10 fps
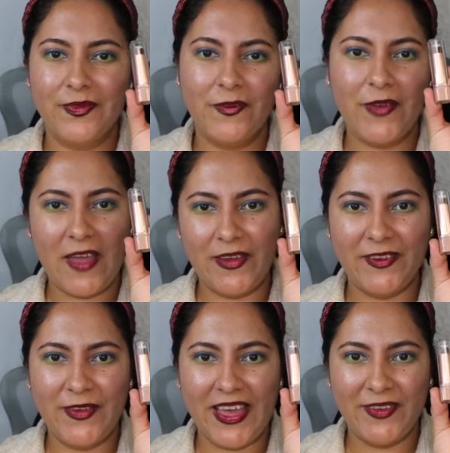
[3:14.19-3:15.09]
5 out of
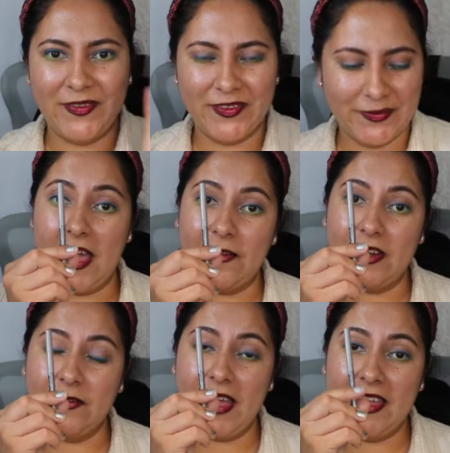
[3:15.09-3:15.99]
5, 5 out
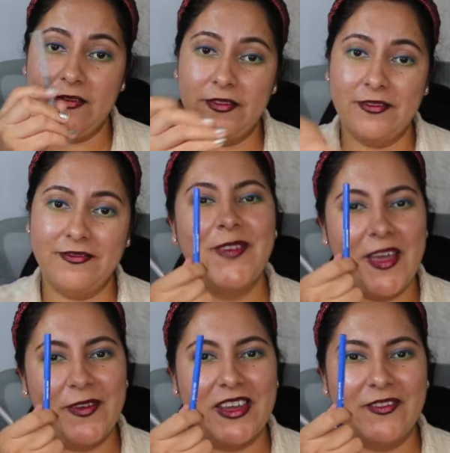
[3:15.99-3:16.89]
of 5,
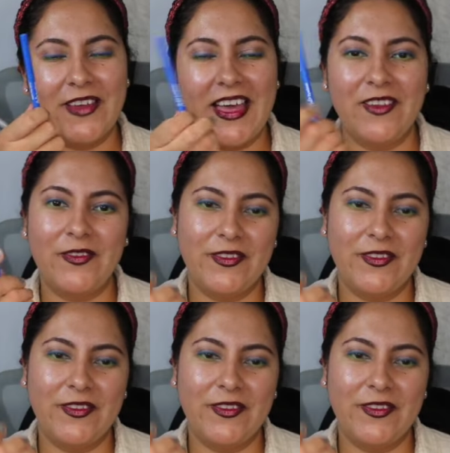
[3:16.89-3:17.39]
5 out of 5.